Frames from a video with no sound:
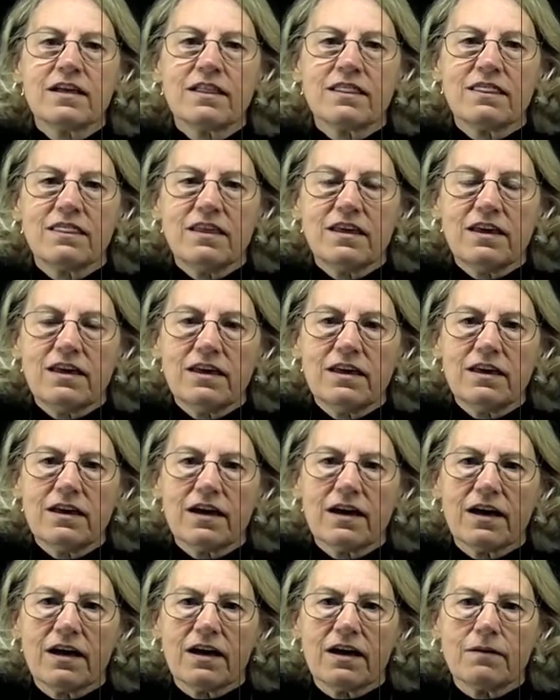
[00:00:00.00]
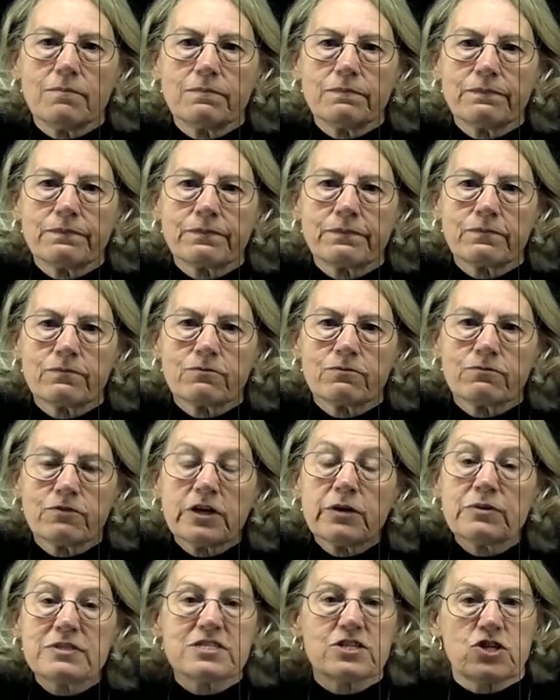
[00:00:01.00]
the
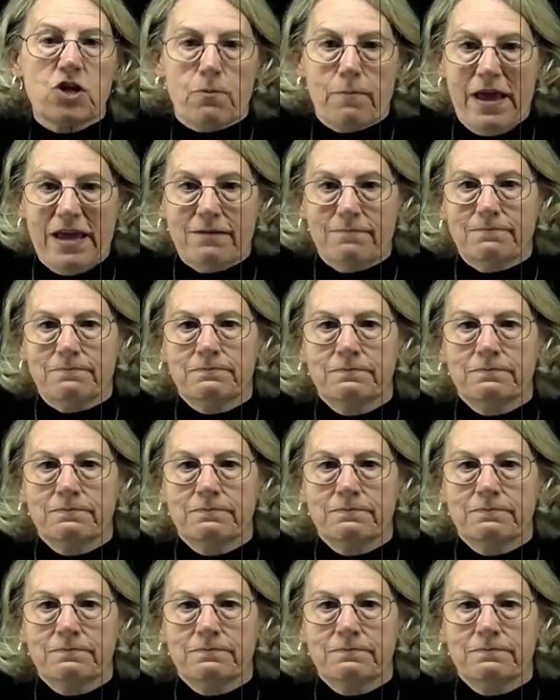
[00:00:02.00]
frequency domain.